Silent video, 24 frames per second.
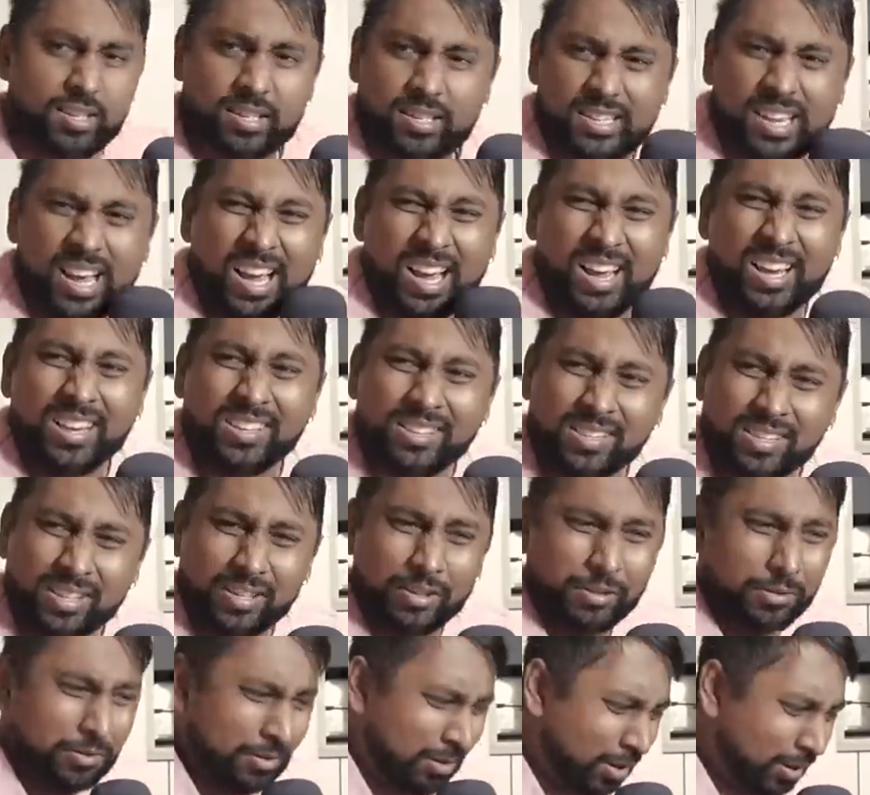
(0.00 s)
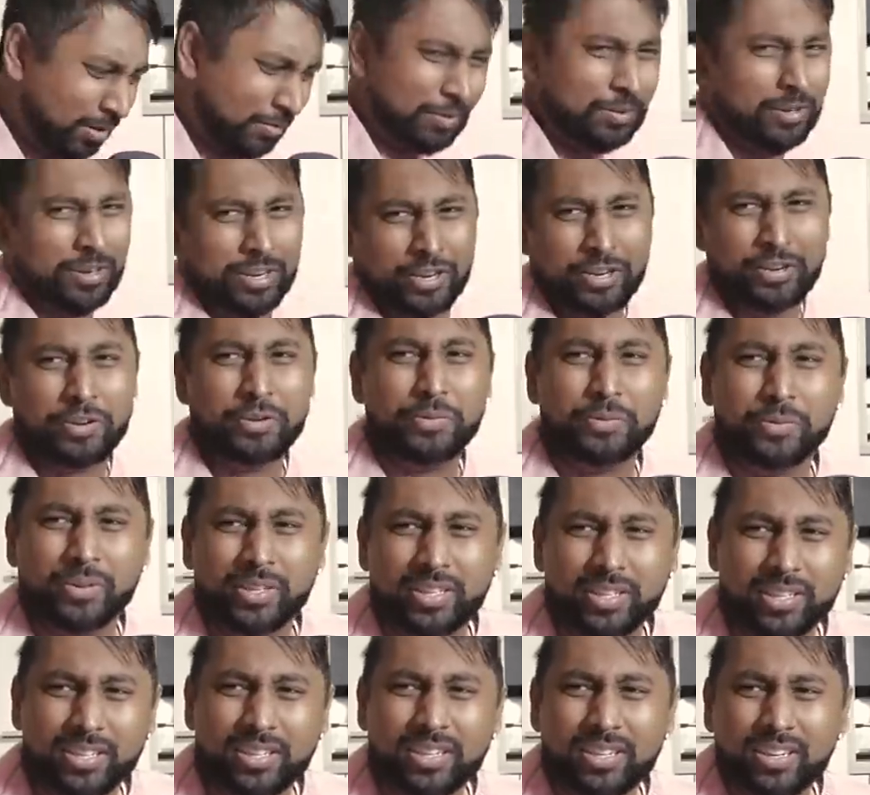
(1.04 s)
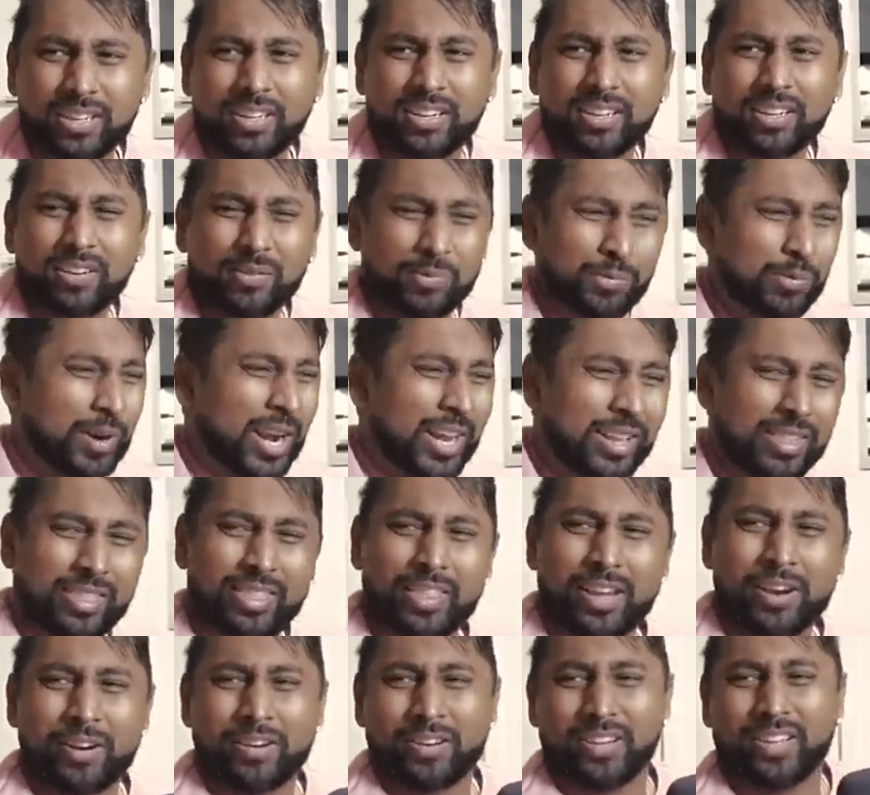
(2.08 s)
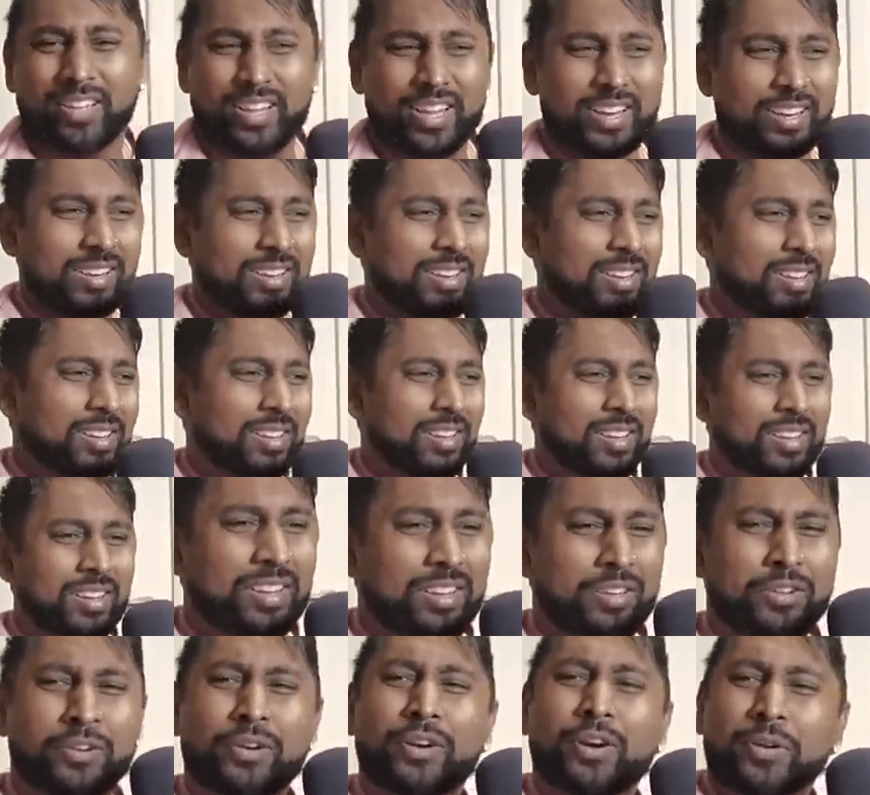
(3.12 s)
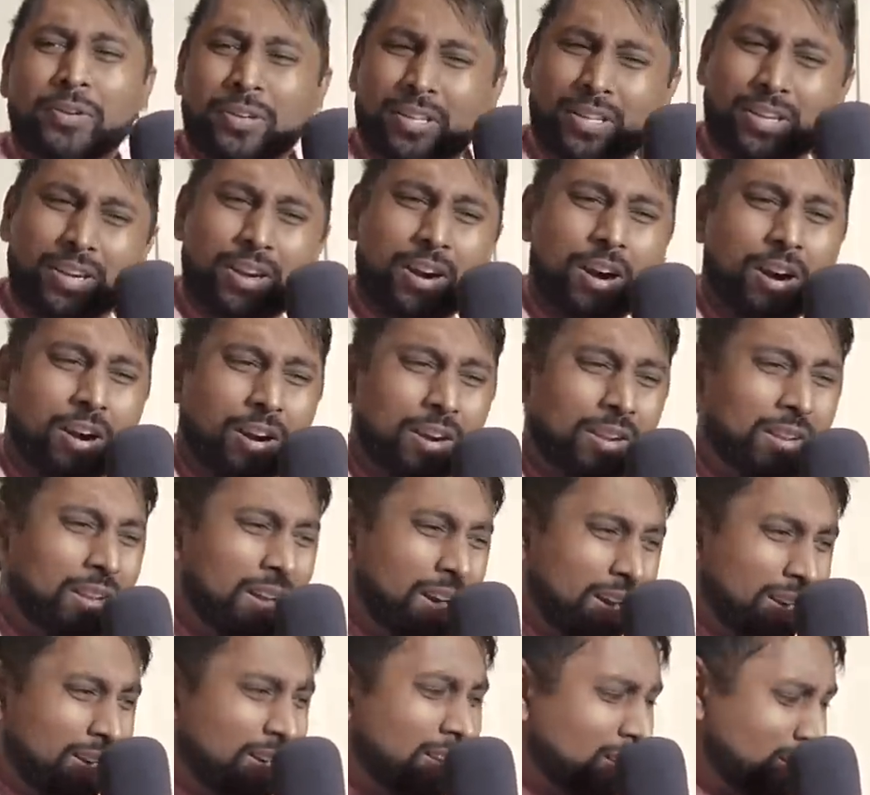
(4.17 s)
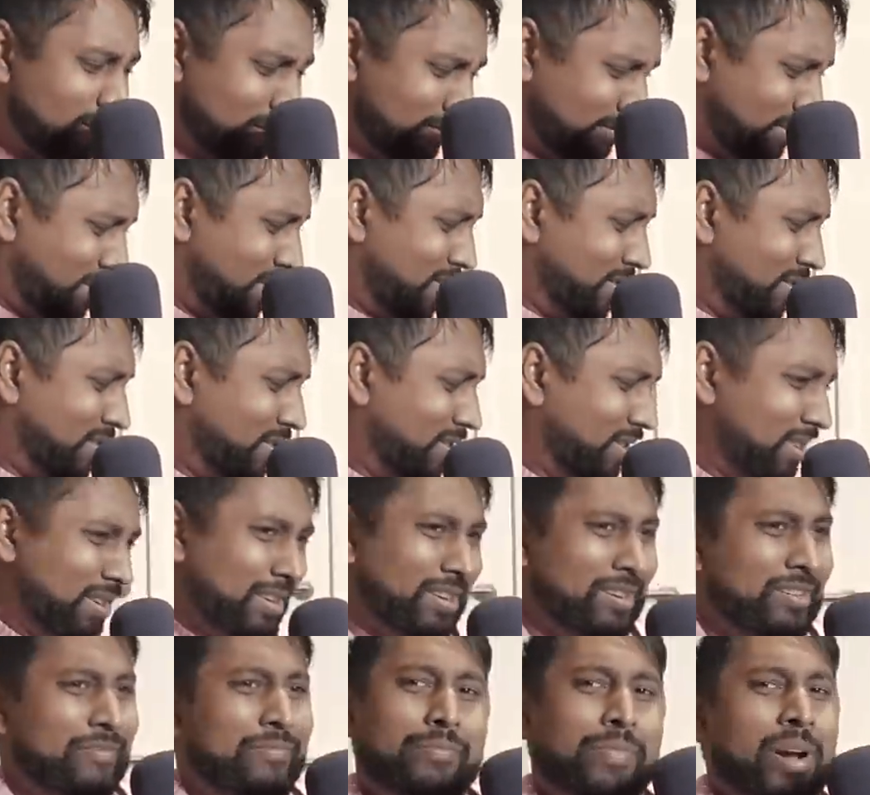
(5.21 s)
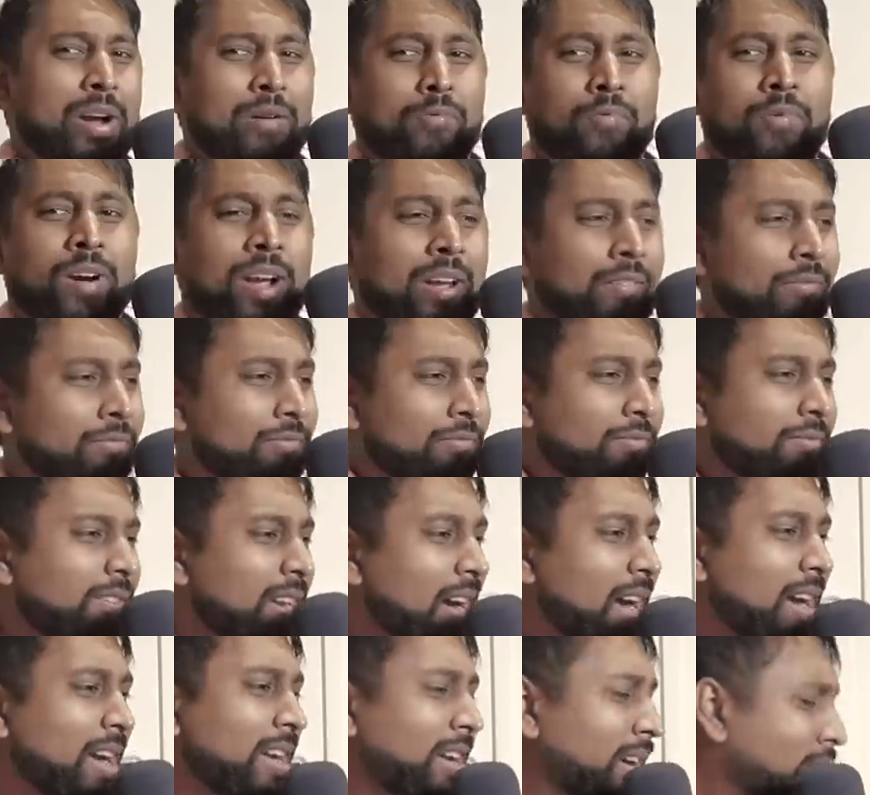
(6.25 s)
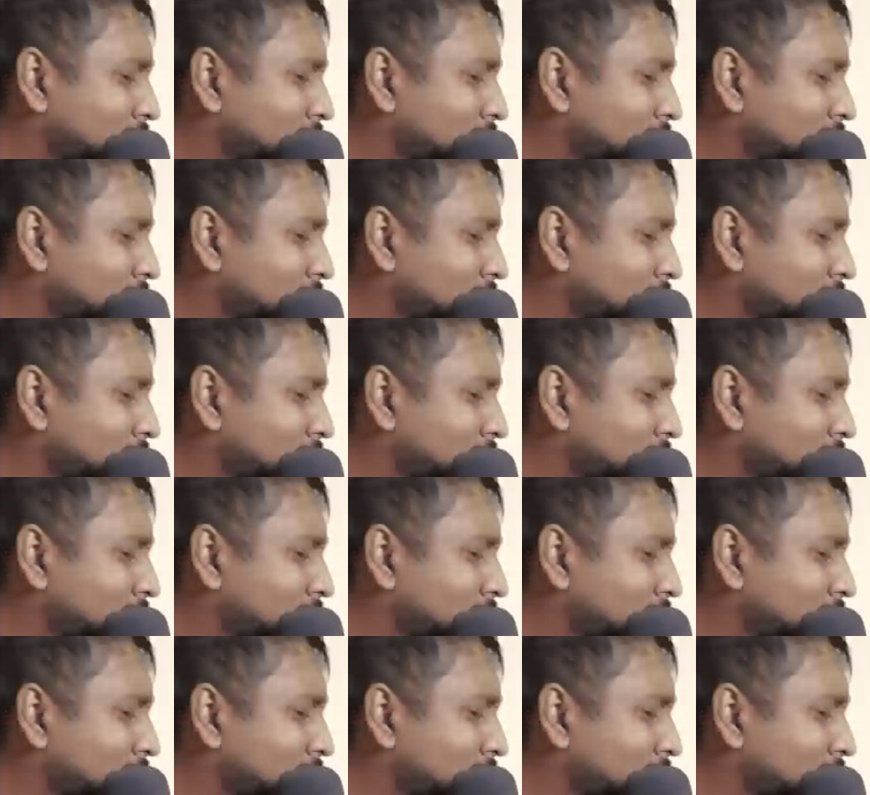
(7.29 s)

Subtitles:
dies and you look for a new one right there and then? You go to the car lot? Shit, if my wife died, I